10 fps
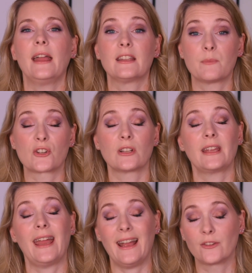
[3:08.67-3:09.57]

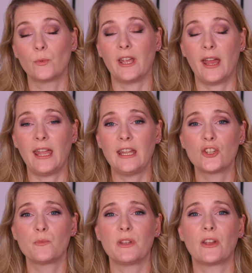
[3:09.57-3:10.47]
especially as we
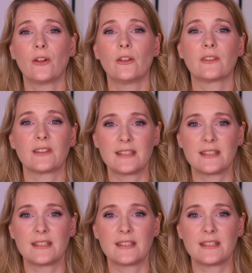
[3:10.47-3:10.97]
age, because